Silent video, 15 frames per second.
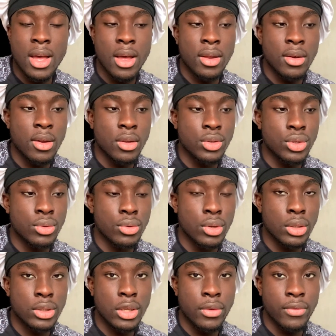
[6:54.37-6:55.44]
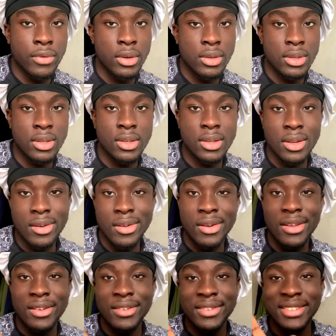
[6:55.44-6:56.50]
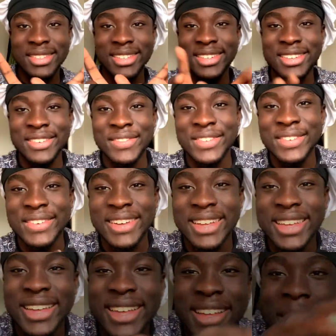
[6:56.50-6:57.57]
And until next time, Phoenixes. I love that. Take the W. Yeah.